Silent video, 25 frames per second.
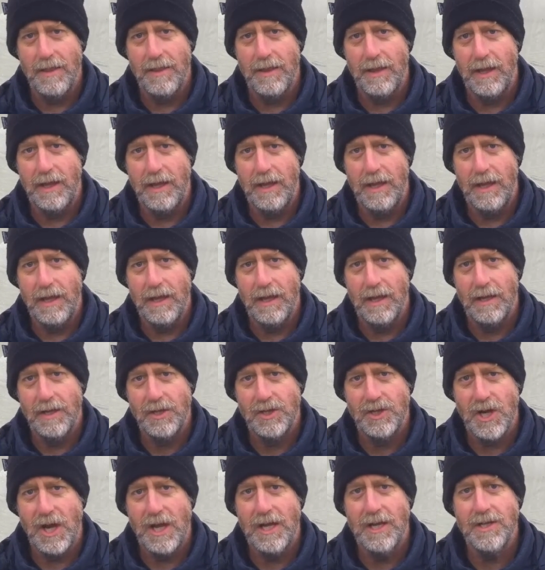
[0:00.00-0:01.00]
the
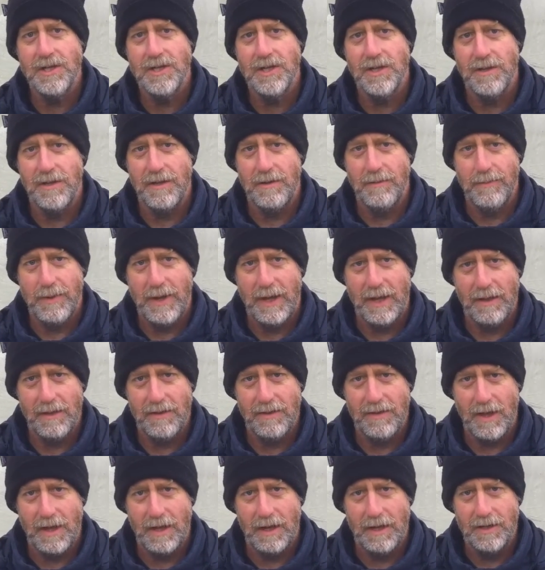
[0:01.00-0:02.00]
changes in bale
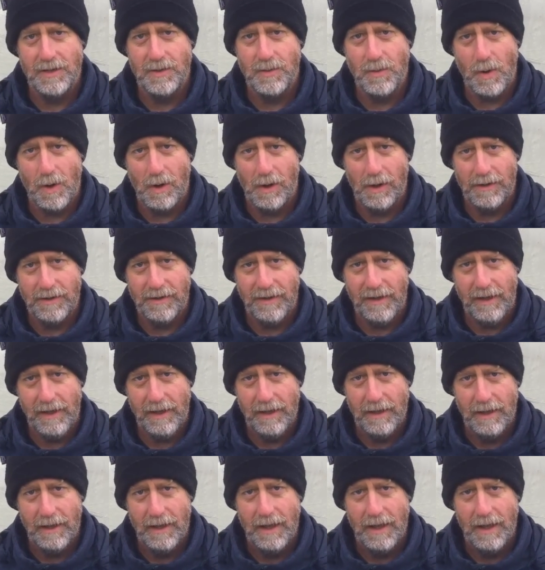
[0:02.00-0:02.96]
silage quality